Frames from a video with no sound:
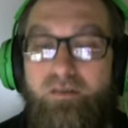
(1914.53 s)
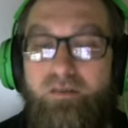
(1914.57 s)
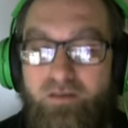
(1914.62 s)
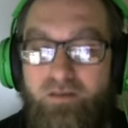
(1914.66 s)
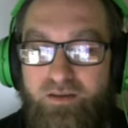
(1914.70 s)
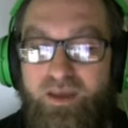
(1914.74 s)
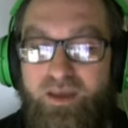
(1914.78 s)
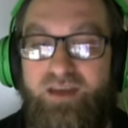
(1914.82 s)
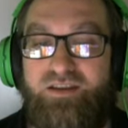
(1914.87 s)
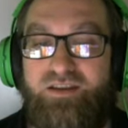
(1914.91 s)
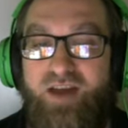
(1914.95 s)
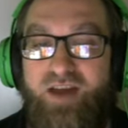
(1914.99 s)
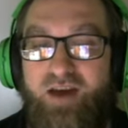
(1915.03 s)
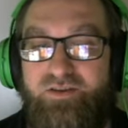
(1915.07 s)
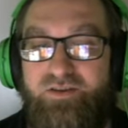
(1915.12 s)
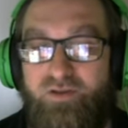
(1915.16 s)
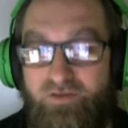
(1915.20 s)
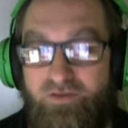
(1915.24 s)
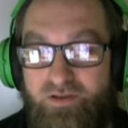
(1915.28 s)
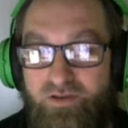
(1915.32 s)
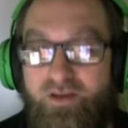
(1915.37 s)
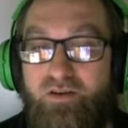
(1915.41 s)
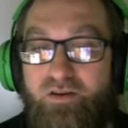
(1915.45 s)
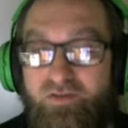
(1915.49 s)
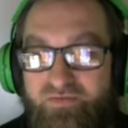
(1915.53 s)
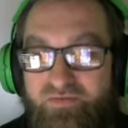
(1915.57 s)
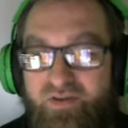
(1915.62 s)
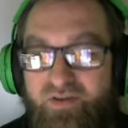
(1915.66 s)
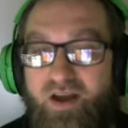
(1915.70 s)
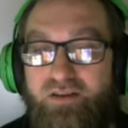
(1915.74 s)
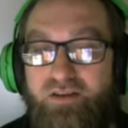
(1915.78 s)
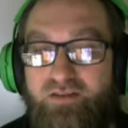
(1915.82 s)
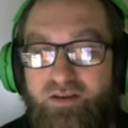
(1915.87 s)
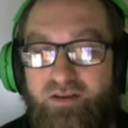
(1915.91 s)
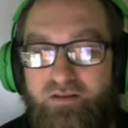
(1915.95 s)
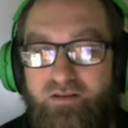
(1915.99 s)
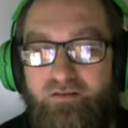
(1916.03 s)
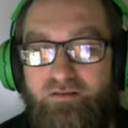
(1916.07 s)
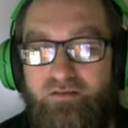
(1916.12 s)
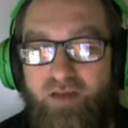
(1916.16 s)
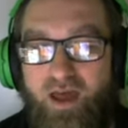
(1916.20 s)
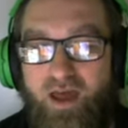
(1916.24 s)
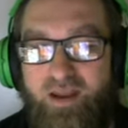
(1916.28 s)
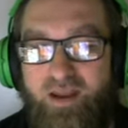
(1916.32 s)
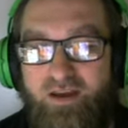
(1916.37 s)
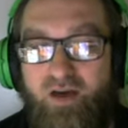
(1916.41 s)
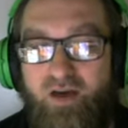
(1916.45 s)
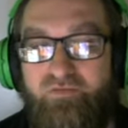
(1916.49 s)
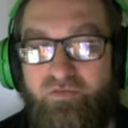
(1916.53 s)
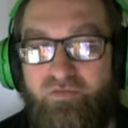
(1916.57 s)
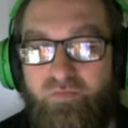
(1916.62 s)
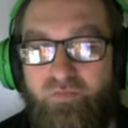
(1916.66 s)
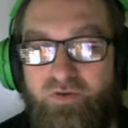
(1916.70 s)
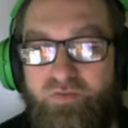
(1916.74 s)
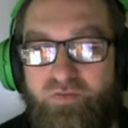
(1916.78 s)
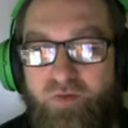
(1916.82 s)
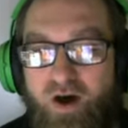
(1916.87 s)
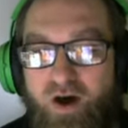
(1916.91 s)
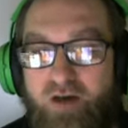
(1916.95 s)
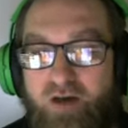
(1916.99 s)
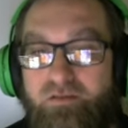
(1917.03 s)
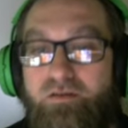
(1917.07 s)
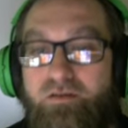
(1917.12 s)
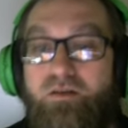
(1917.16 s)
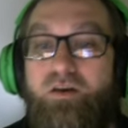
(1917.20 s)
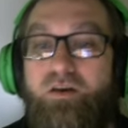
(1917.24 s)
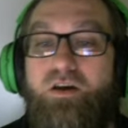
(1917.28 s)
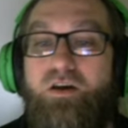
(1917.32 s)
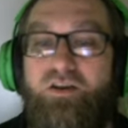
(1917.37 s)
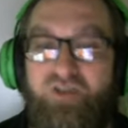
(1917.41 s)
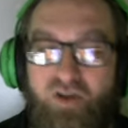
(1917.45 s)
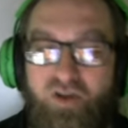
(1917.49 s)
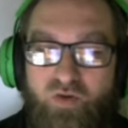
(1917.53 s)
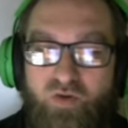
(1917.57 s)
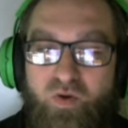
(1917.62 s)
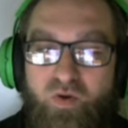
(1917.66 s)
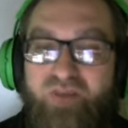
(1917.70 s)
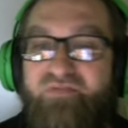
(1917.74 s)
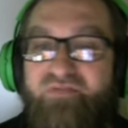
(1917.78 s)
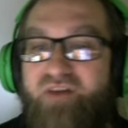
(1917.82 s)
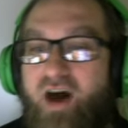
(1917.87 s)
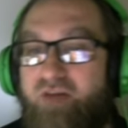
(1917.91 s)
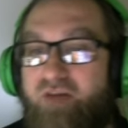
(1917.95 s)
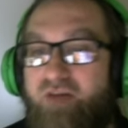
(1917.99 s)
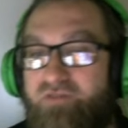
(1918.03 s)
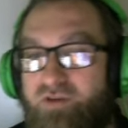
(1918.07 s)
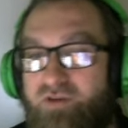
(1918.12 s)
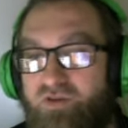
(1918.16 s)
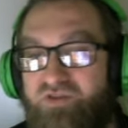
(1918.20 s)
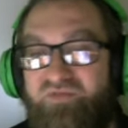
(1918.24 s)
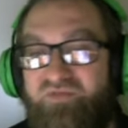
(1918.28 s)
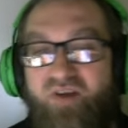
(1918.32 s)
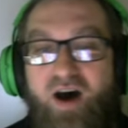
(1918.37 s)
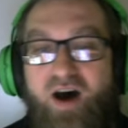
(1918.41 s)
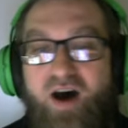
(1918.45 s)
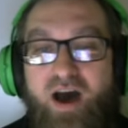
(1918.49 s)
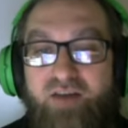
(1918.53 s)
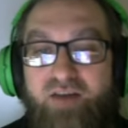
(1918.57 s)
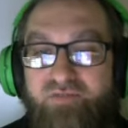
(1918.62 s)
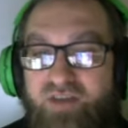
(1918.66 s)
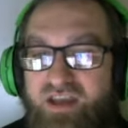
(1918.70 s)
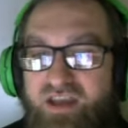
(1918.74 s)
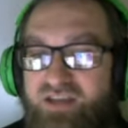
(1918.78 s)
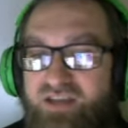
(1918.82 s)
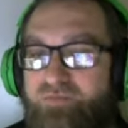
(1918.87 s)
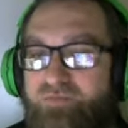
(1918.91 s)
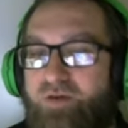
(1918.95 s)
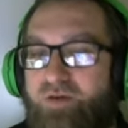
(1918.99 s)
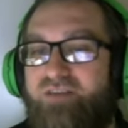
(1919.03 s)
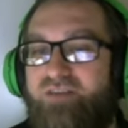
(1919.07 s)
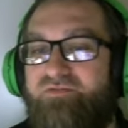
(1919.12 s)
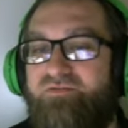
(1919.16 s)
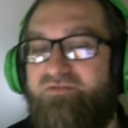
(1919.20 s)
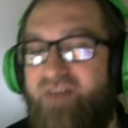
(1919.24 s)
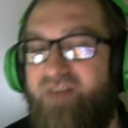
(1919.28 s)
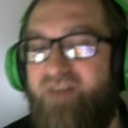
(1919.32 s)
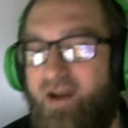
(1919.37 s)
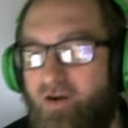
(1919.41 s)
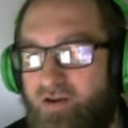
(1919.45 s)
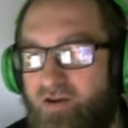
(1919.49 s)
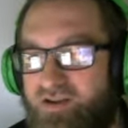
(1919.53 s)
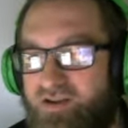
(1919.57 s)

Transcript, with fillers: get down to your leader effect at a comfortable spot. So swing five into his five. He's playing very